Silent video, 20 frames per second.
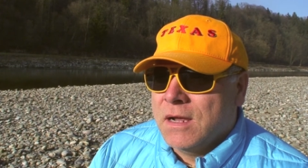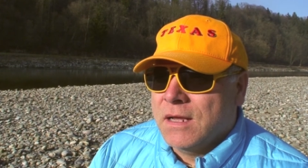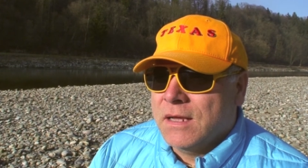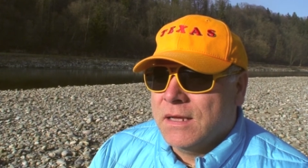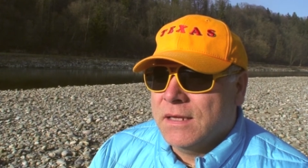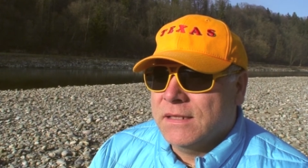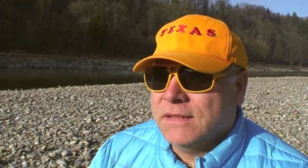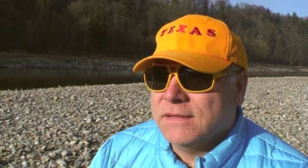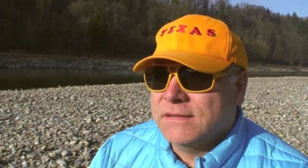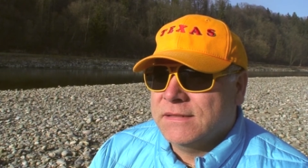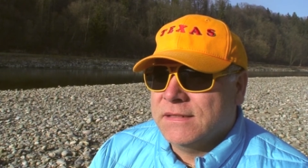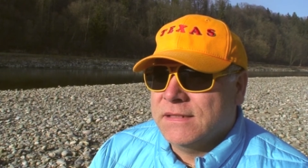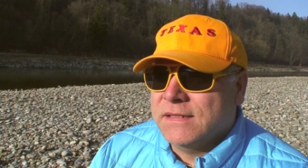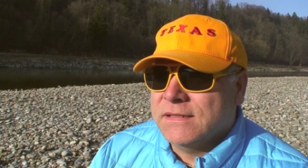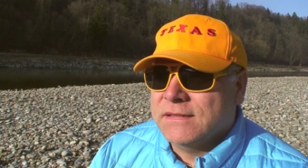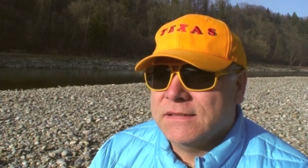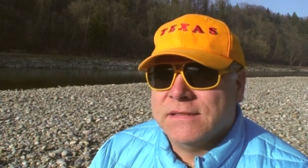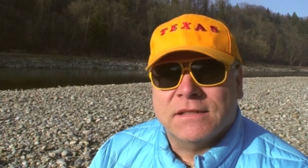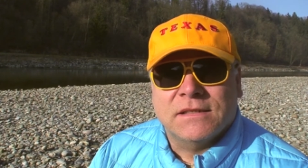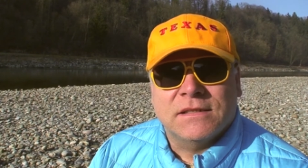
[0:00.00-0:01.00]
And
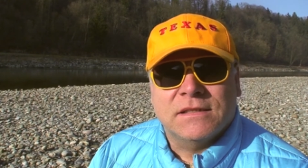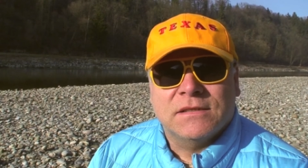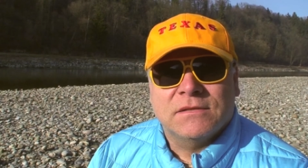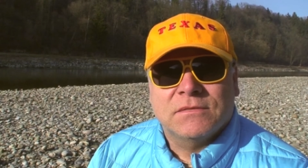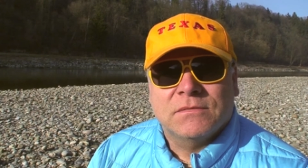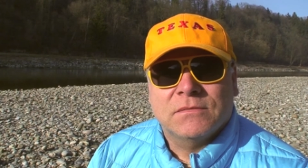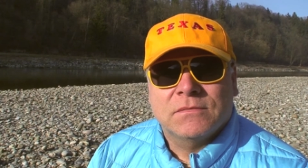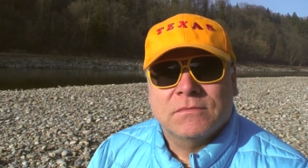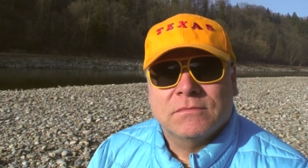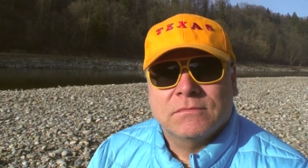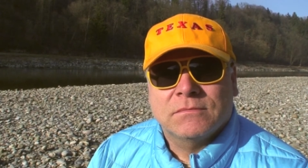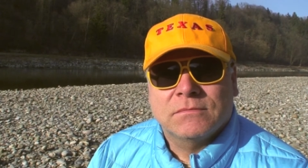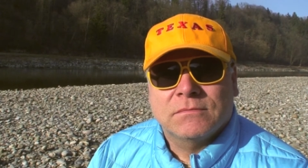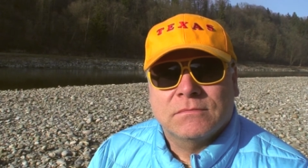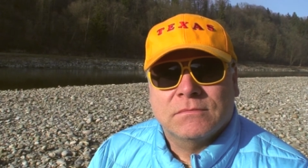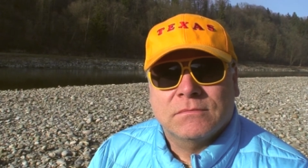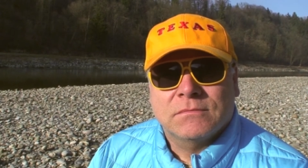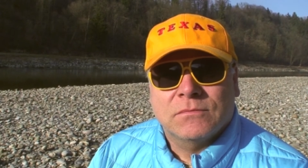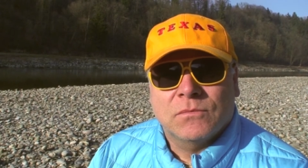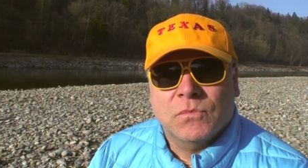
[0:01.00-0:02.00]
then the
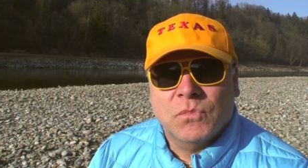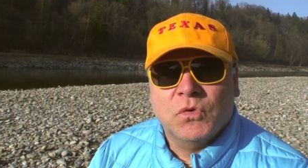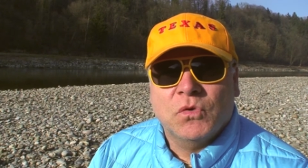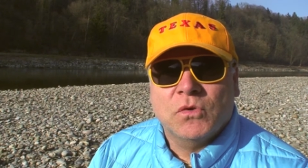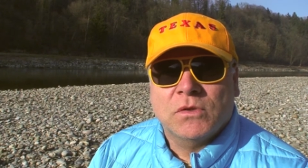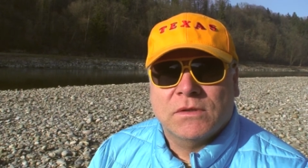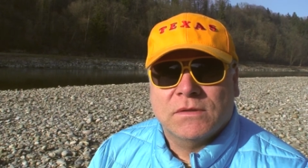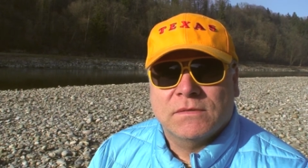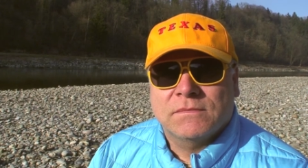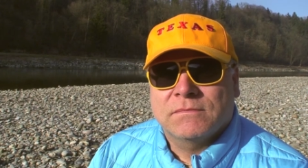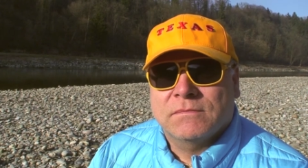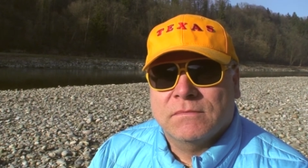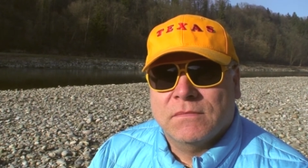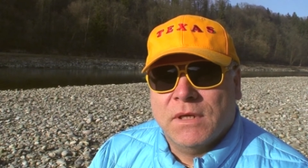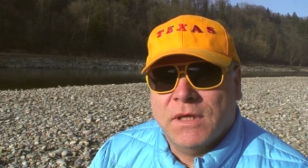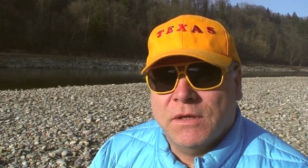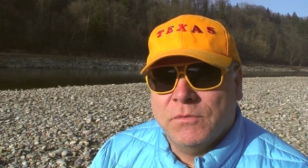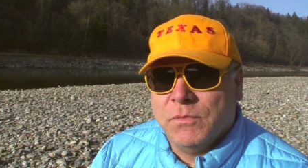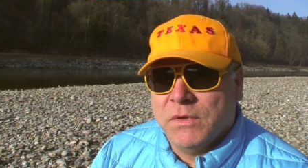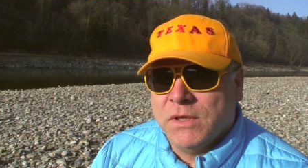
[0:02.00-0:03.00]
mood
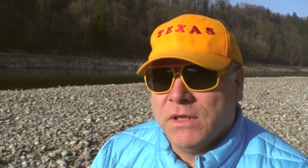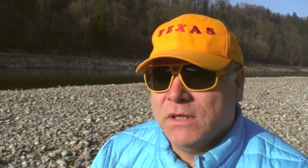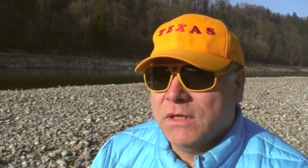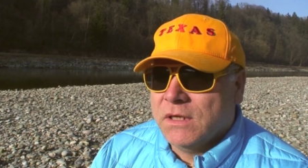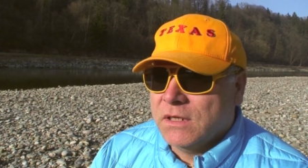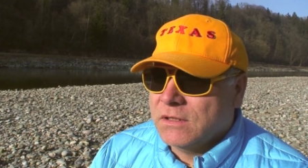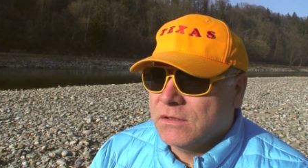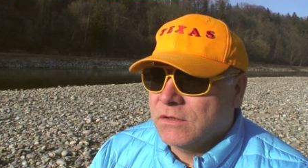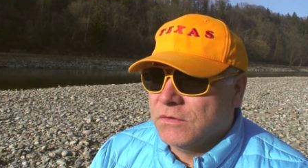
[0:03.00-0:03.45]
in me and